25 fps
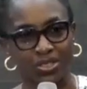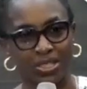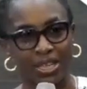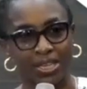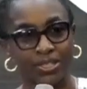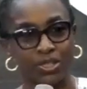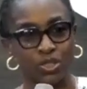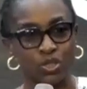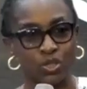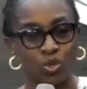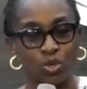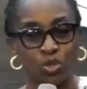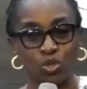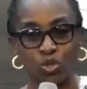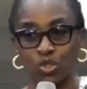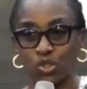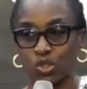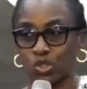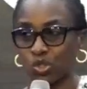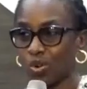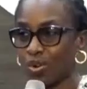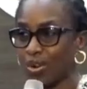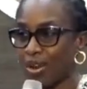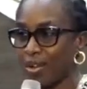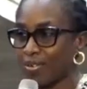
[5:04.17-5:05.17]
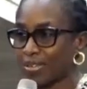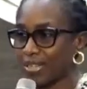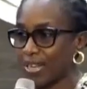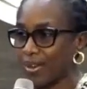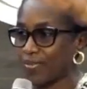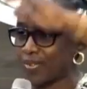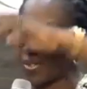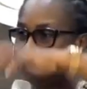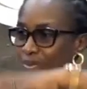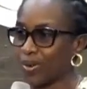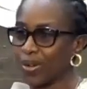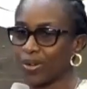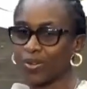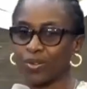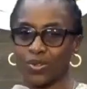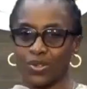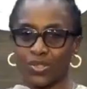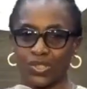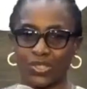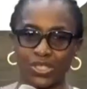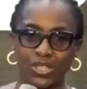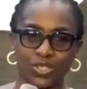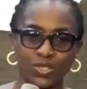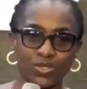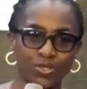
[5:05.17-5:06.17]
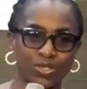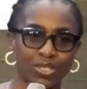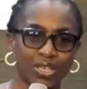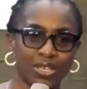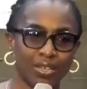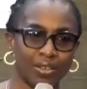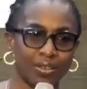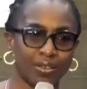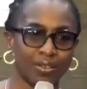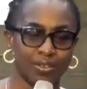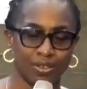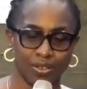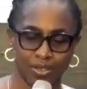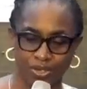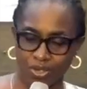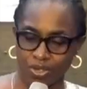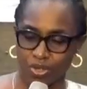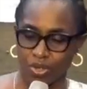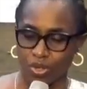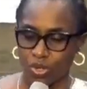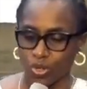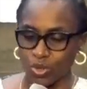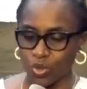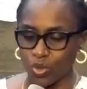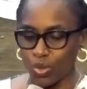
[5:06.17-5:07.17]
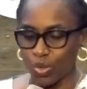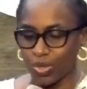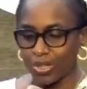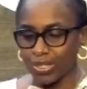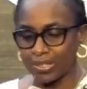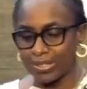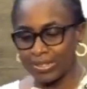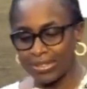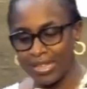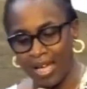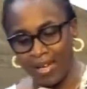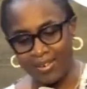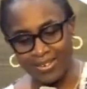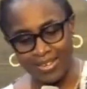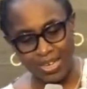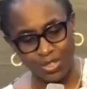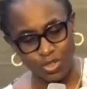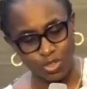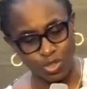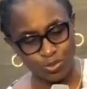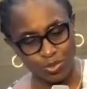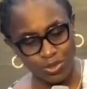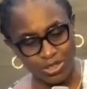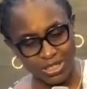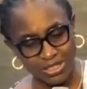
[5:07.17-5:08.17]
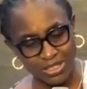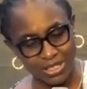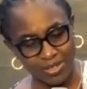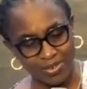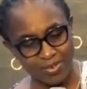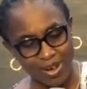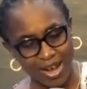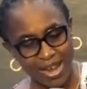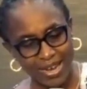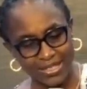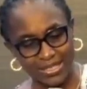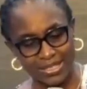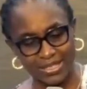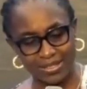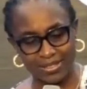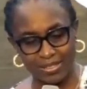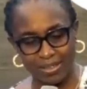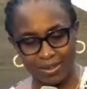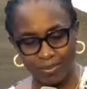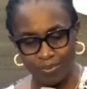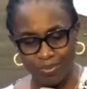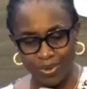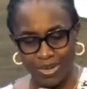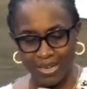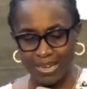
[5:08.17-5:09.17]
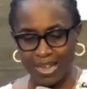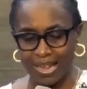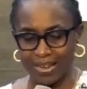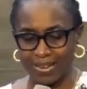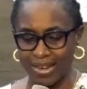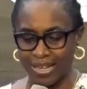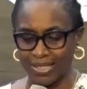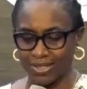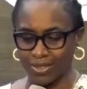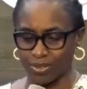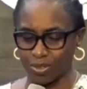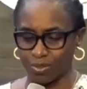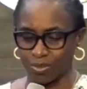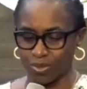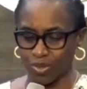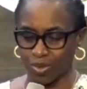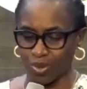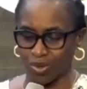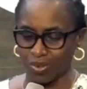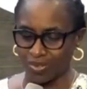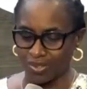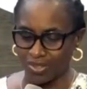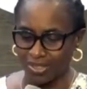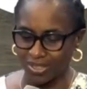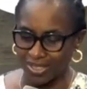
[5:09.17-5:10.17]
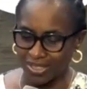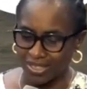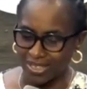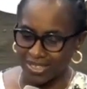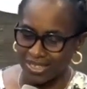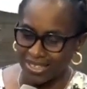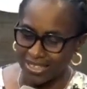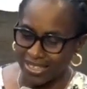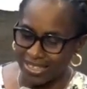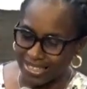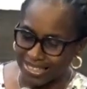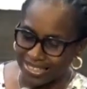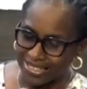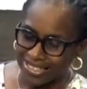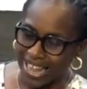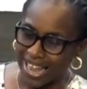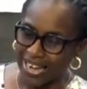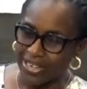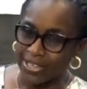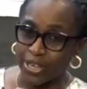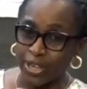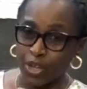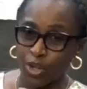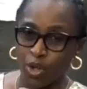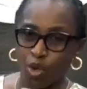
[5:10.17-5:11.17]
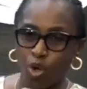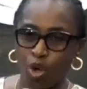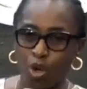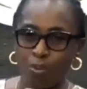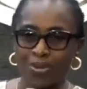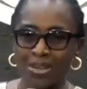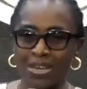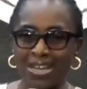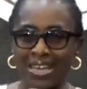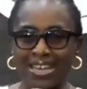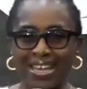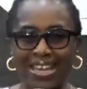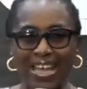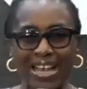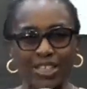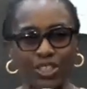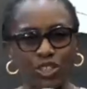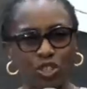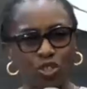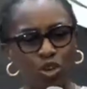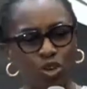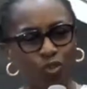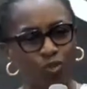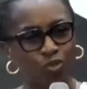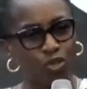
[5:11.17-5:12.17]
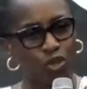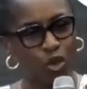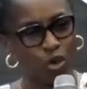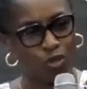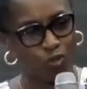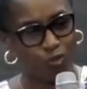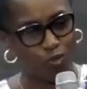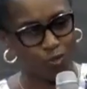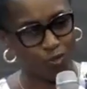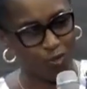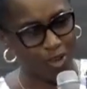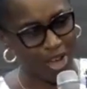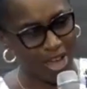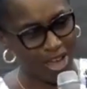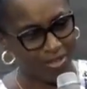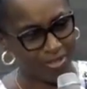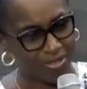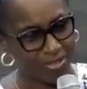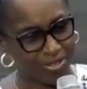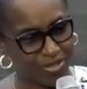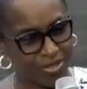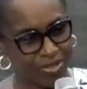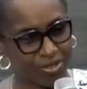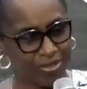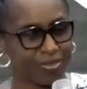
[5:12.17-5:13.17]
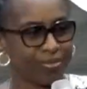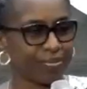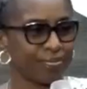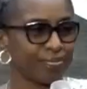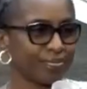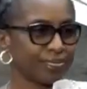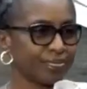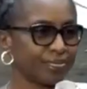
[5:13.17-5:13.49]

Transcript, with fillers: that is going to surround everything we're going to say today. So now that you put it in writing, bring out that scripture. That the communication of your faith,